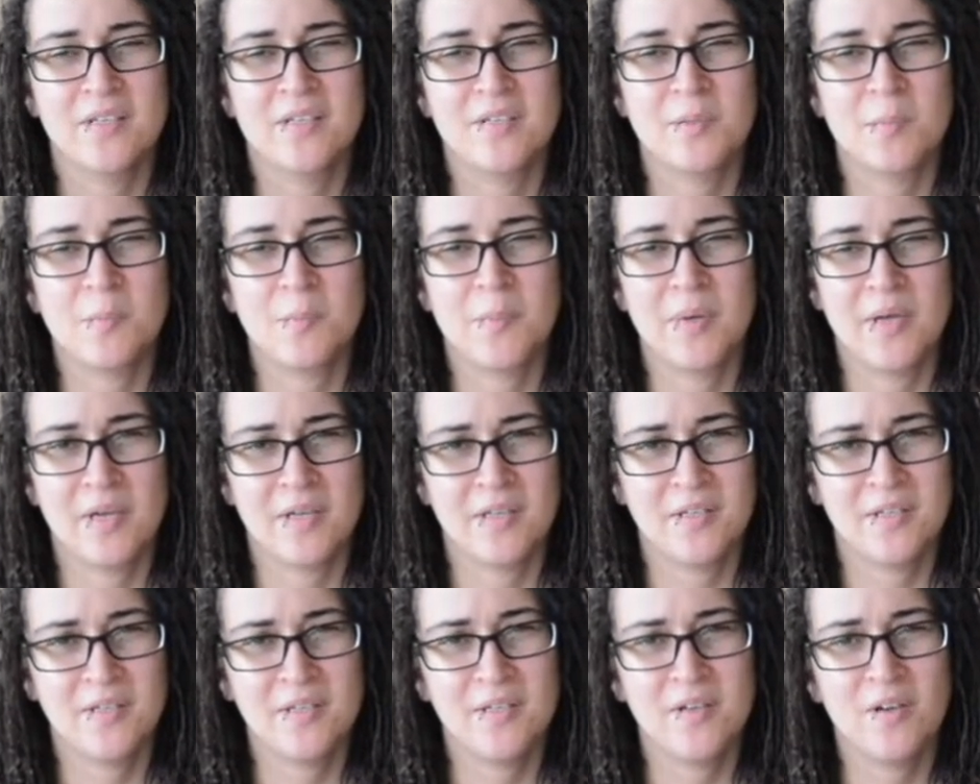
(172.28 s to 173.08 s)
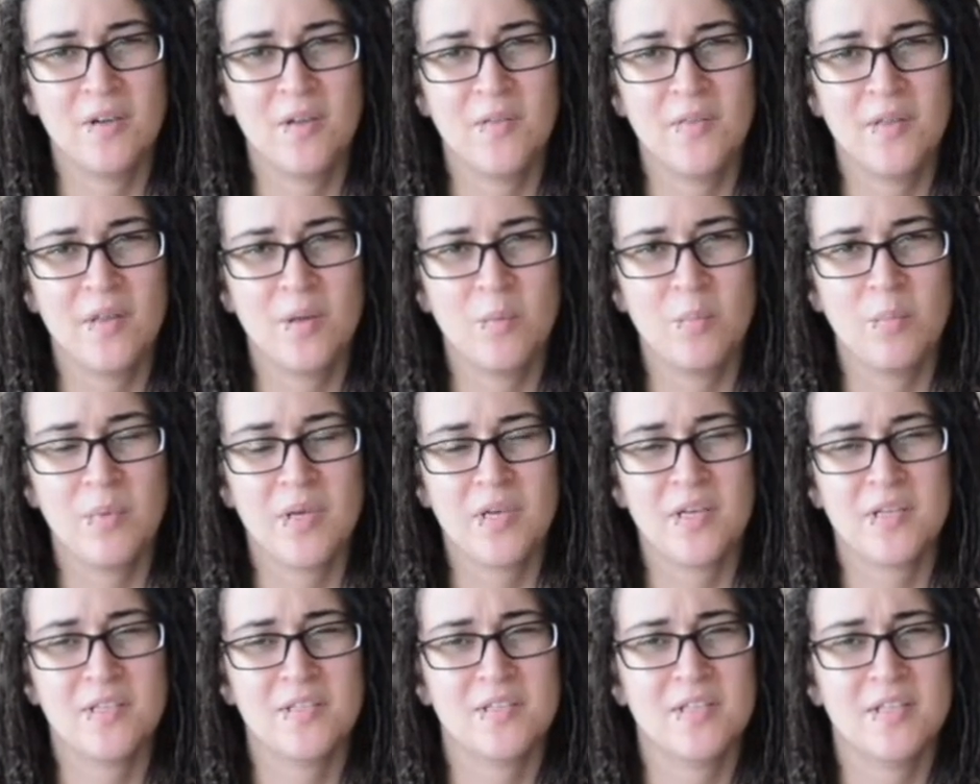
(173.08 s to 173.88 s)
dependent on them
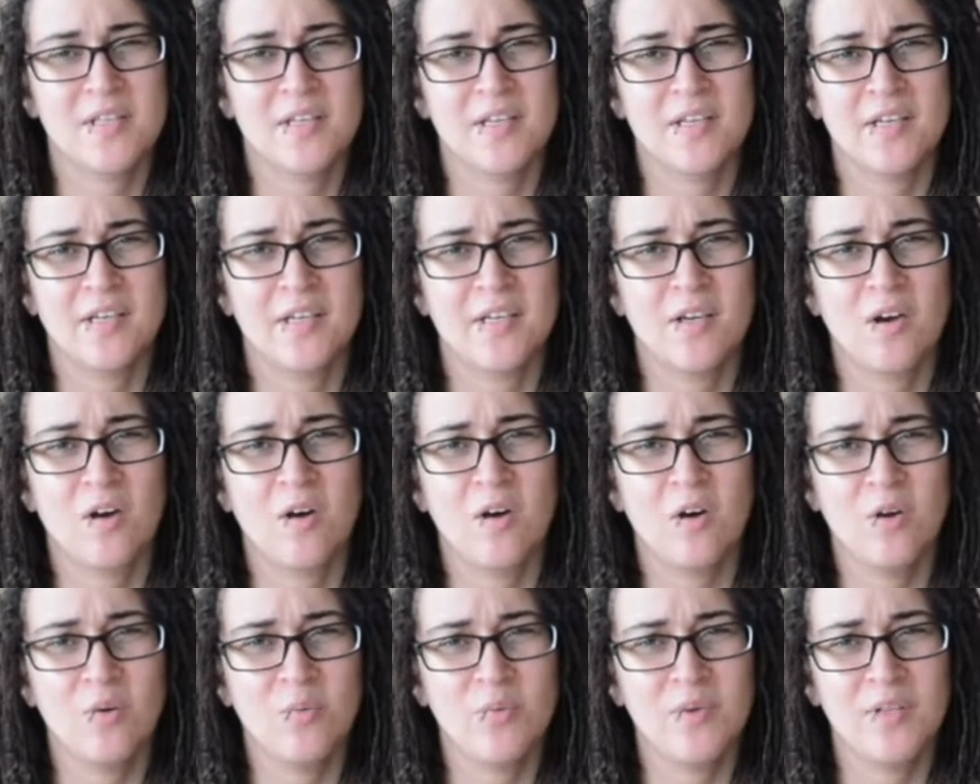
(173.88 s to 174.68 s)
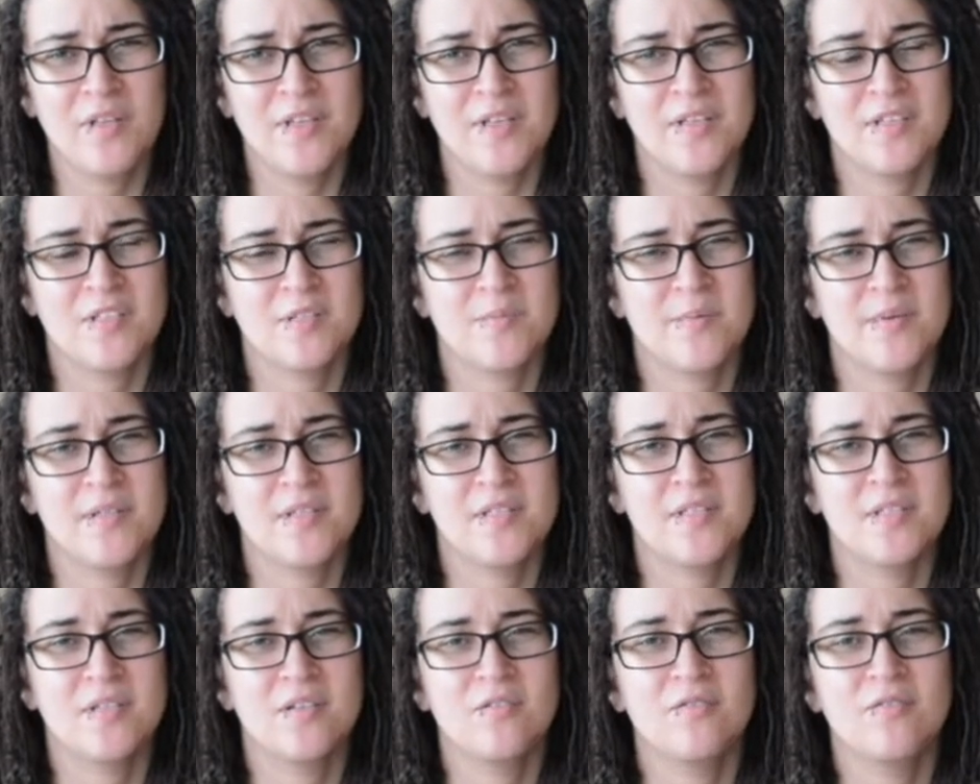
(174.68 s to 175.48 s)
because they are really
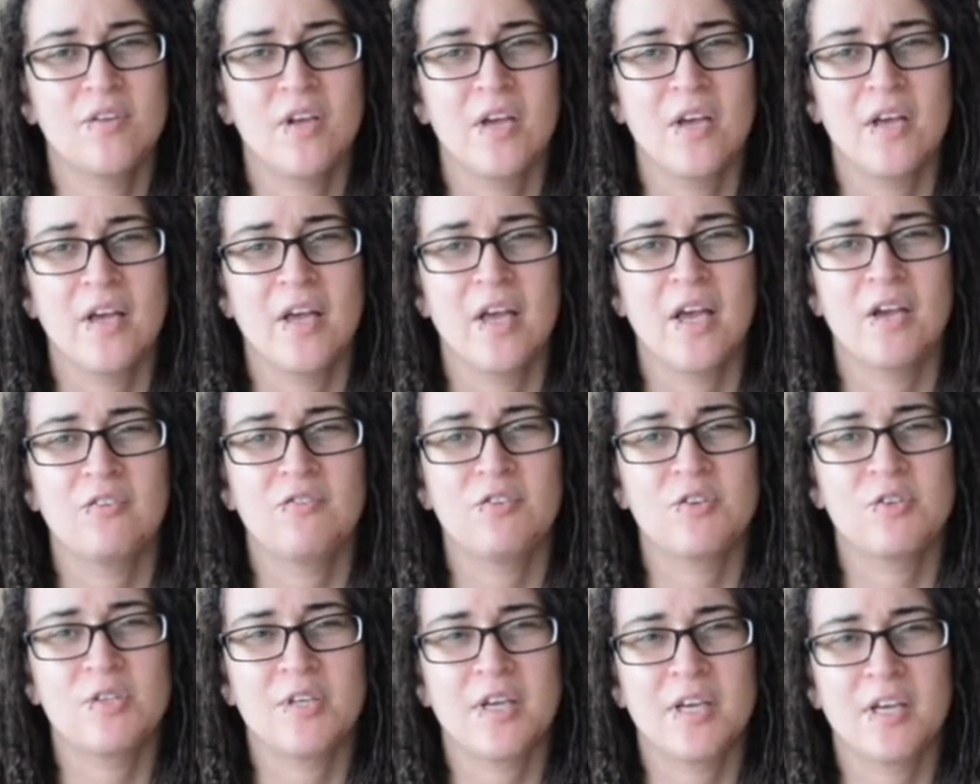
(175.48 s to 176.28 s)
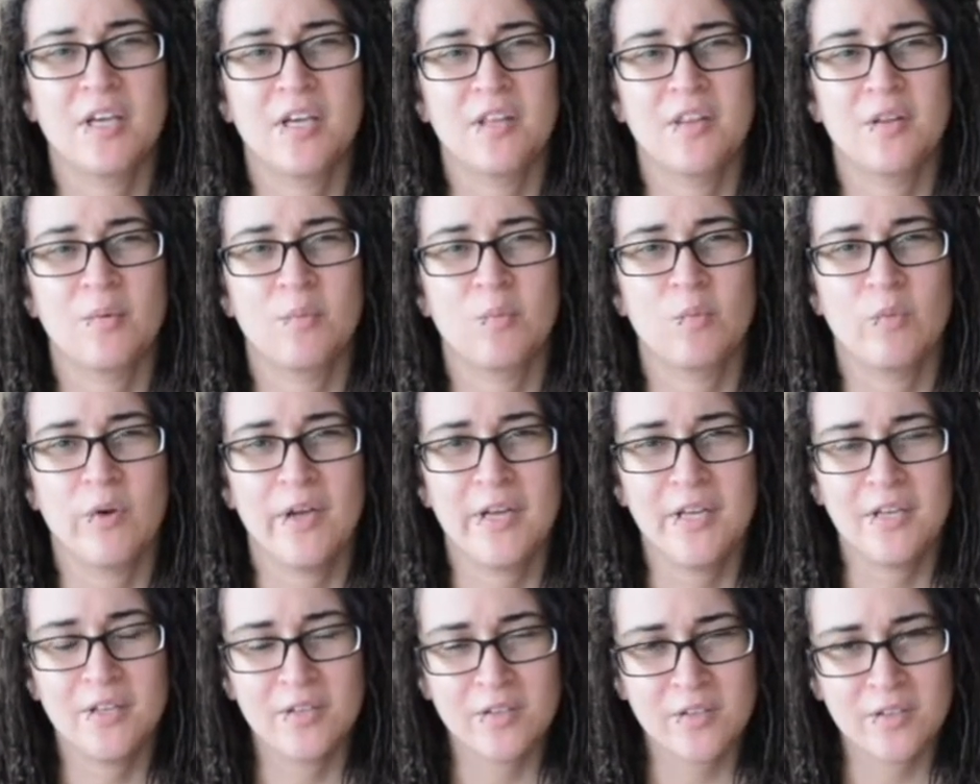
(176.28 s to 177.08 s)
expensive if you're taking them
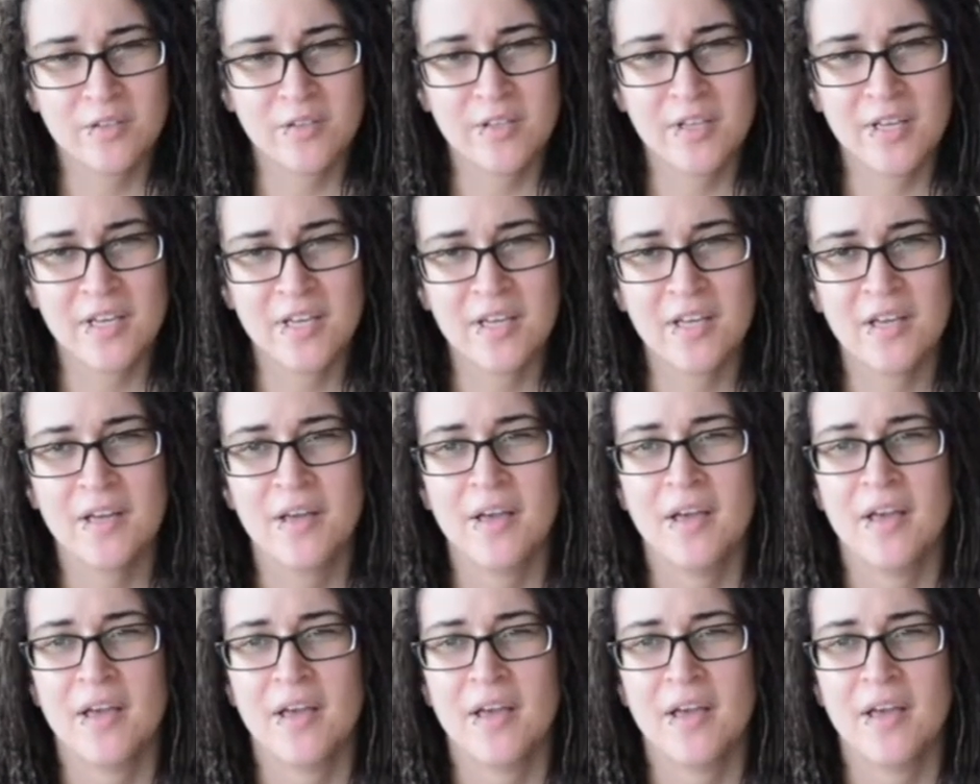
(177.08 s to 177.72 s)
regularly.